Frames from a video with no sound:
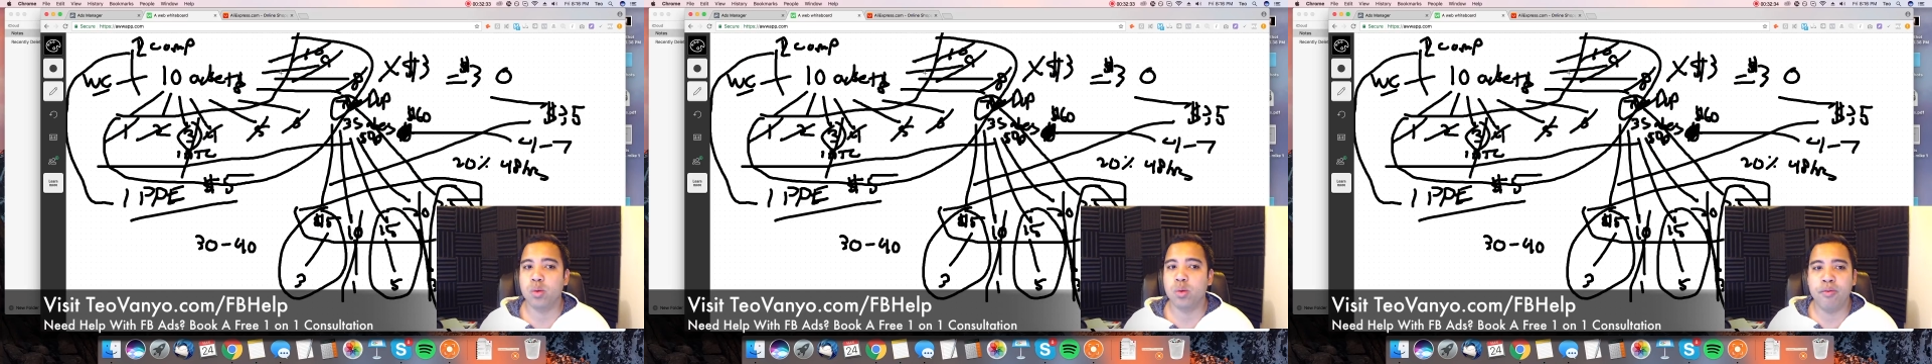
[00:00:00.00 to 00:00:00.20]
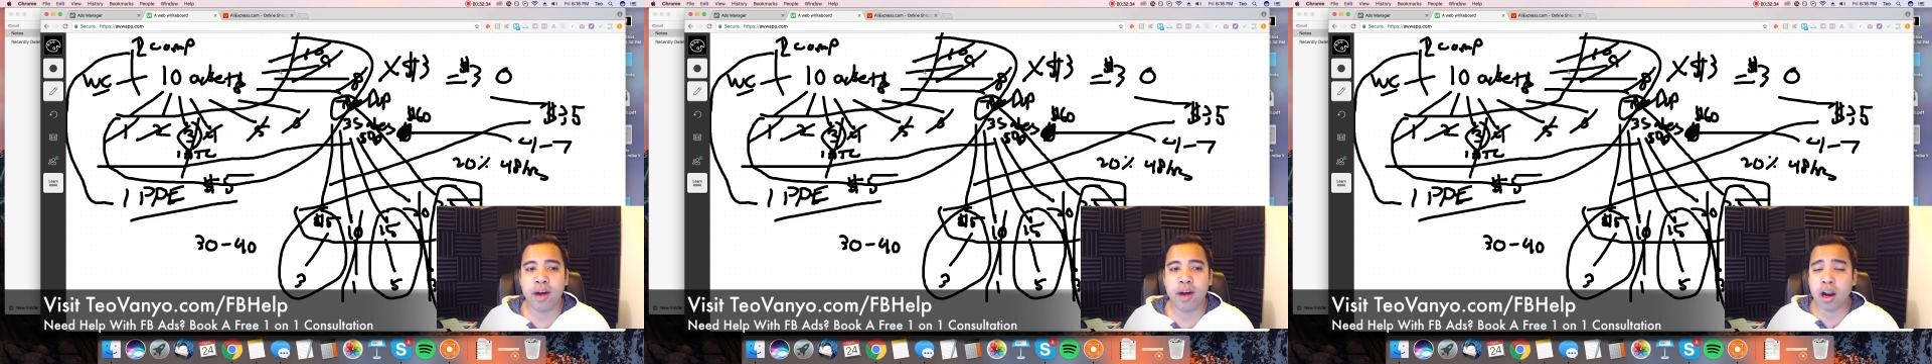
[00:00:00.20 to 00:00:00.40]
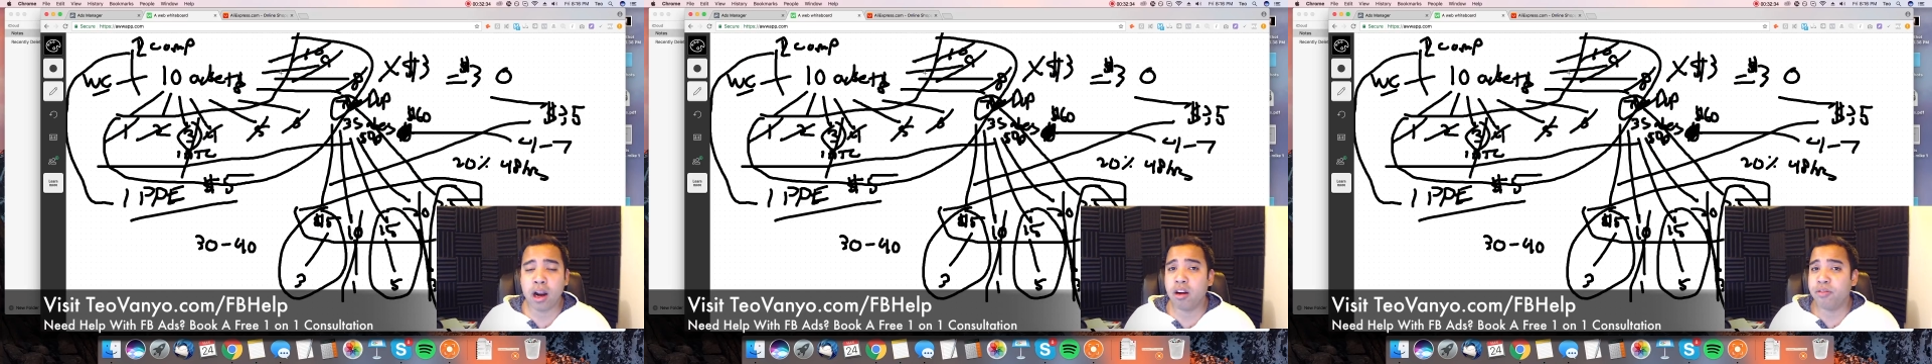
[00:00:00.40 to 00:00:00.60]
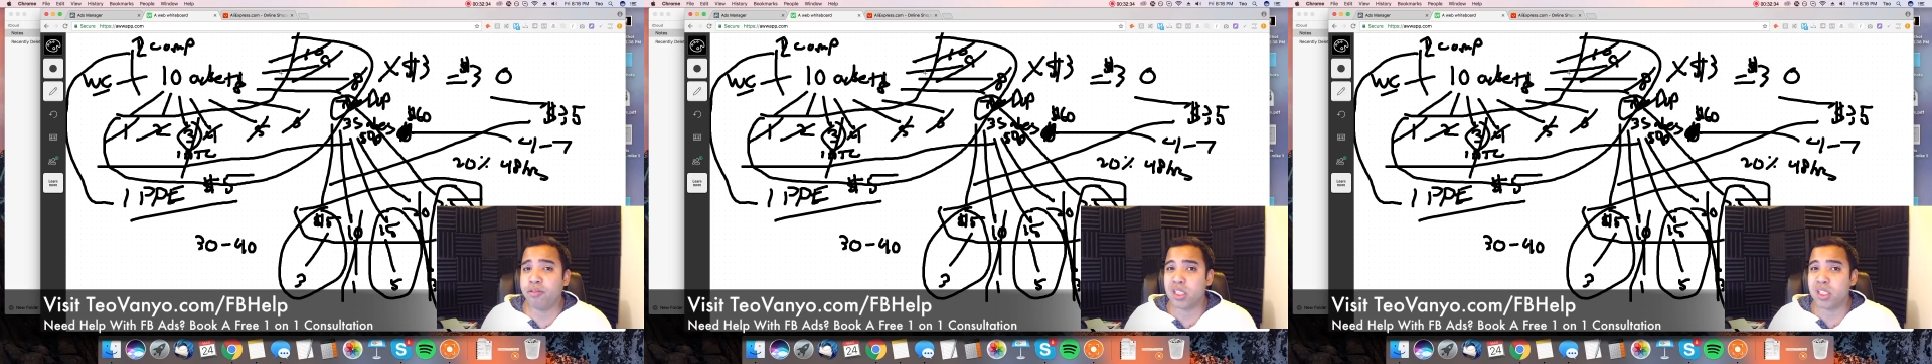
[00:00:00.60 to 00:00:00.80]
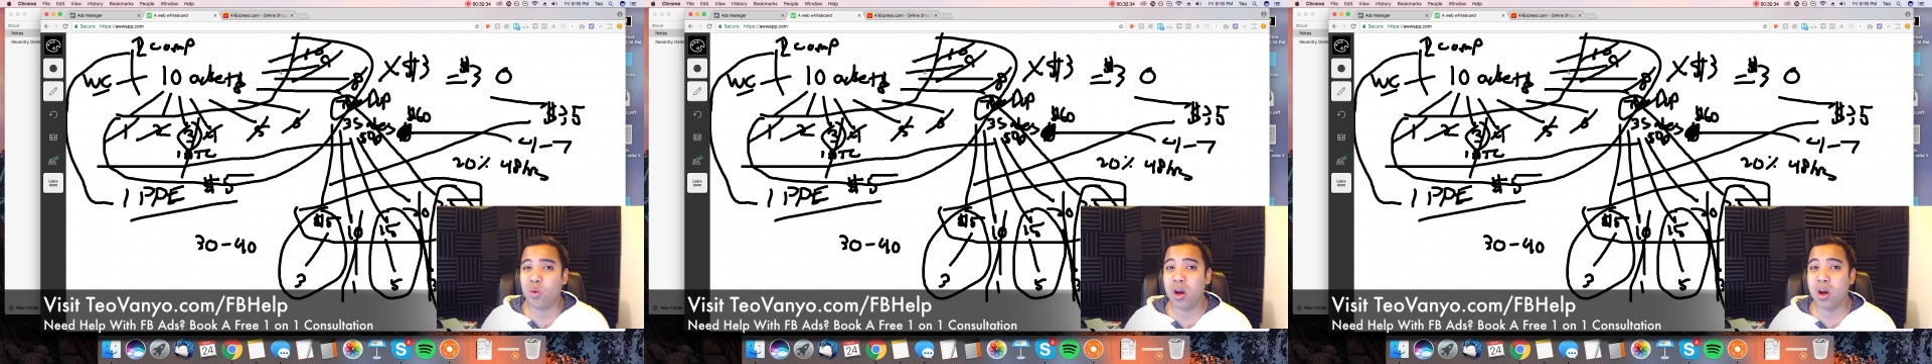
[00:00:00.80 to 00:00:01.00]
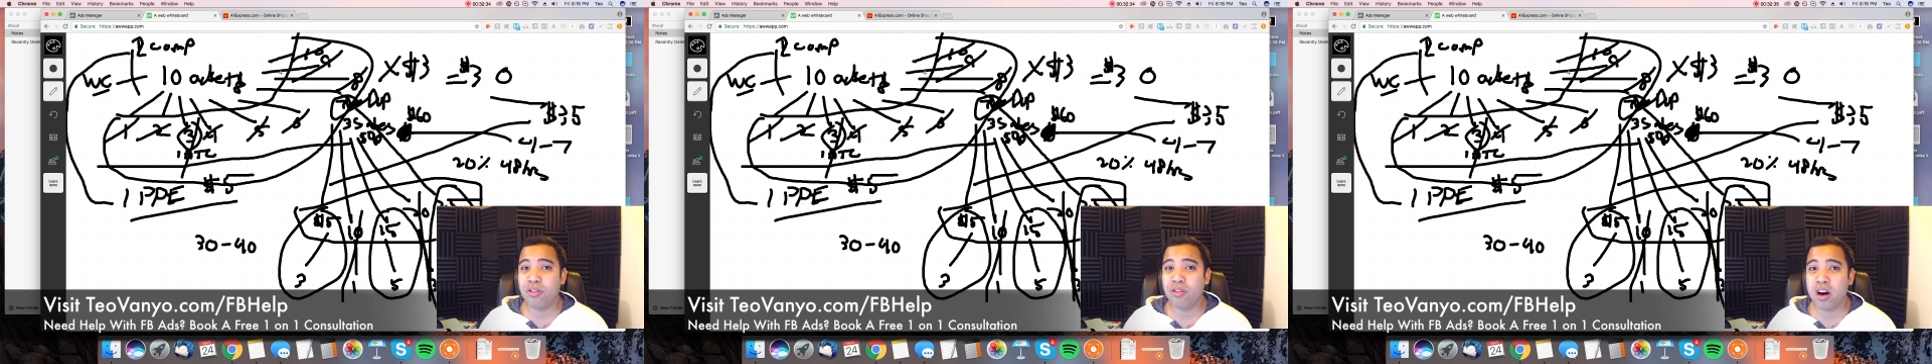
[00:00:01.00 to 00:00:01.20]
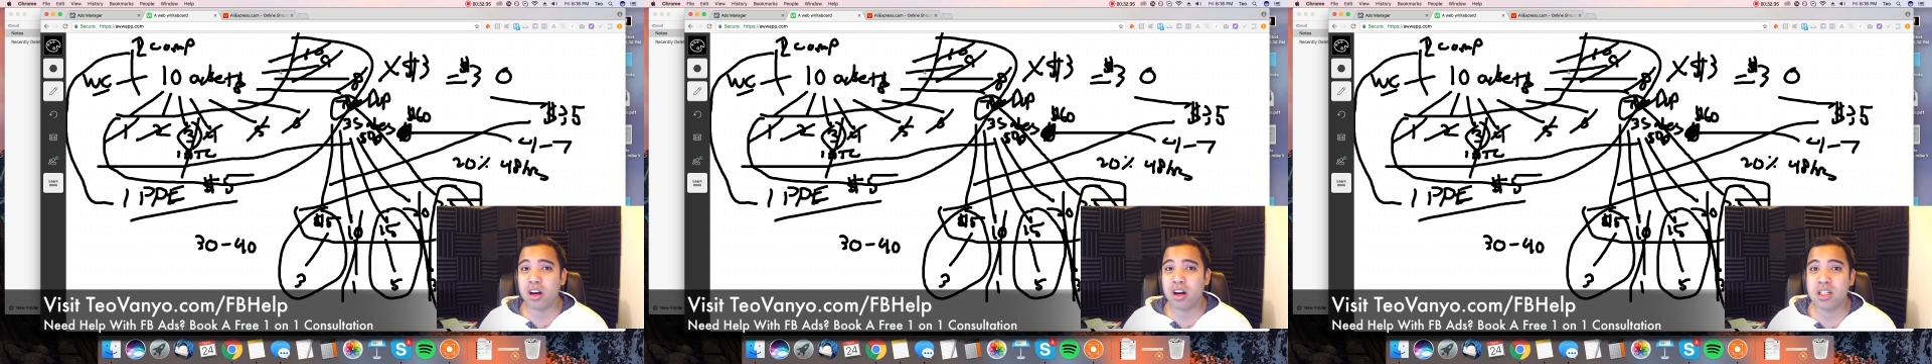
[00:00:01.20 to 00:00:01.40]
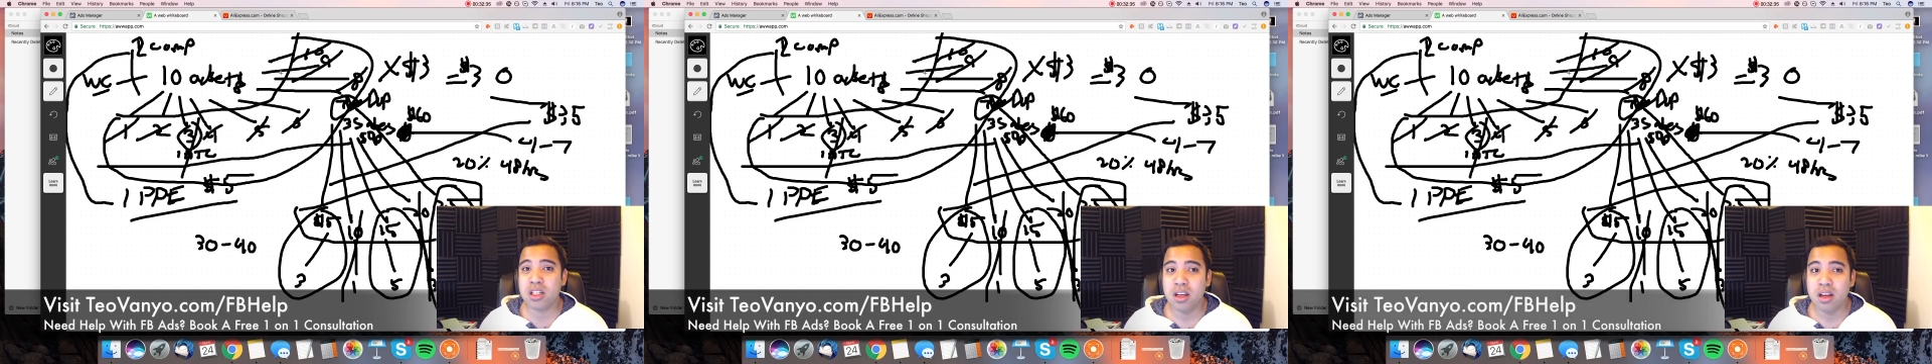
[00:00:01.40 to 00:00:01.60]
We find out if it's a winner
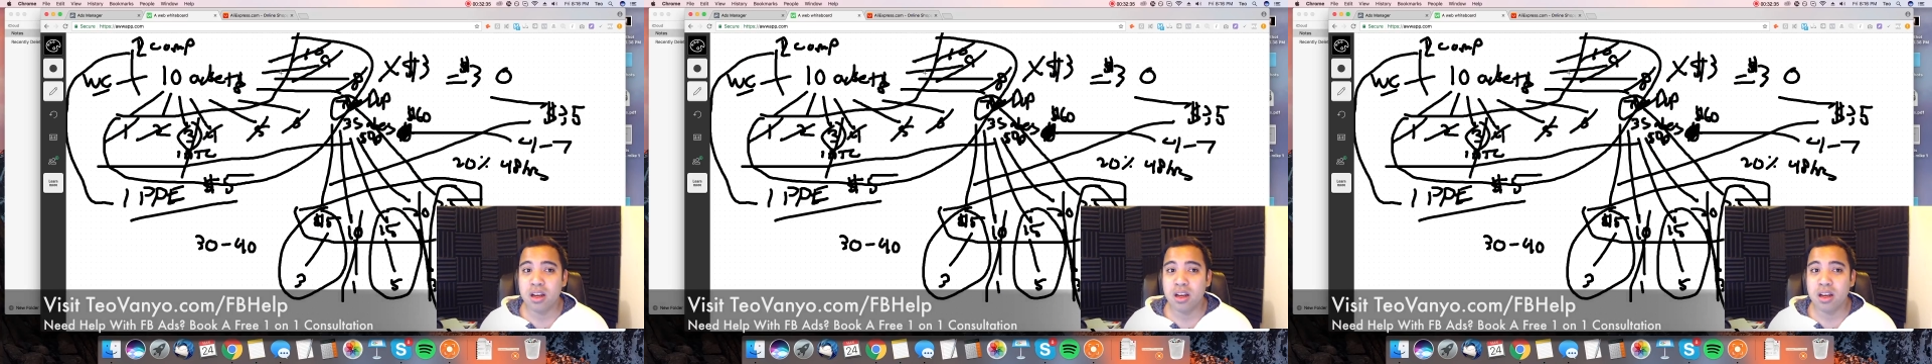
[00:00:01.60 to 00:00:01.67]
first.